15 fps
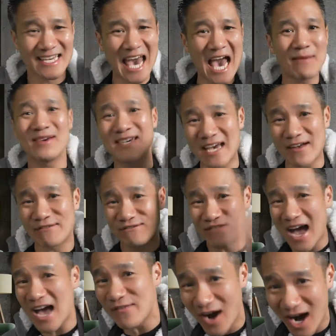Can we get
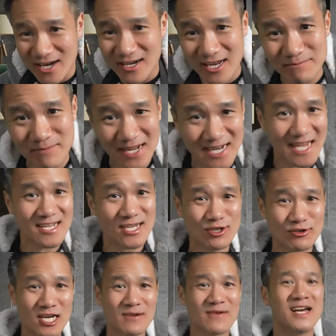500 by the end of the
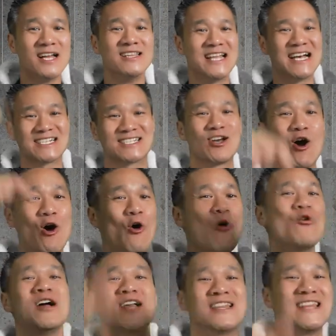stream? Let's
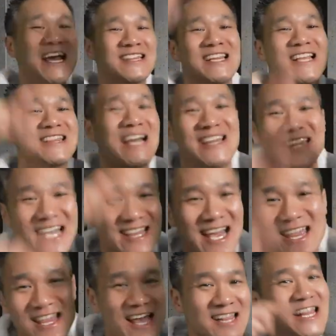go! Light, light, light, light,
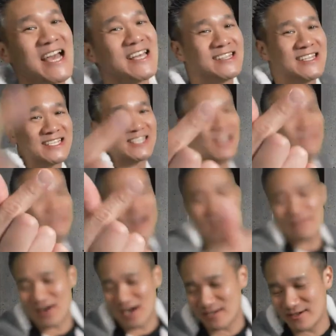light, light, light. Let's get
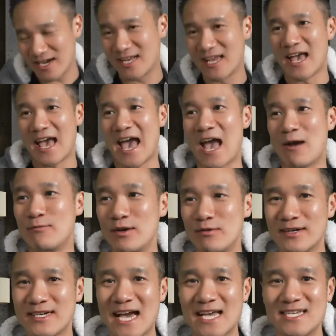500. And we
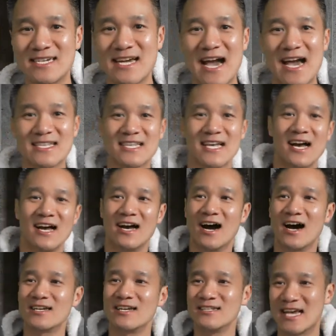will catch you guys
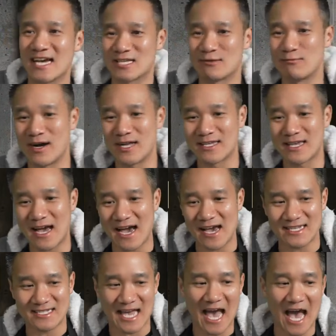on the next one,
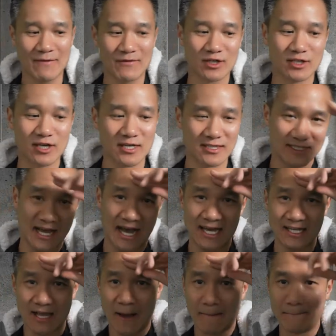guys. Have a good night.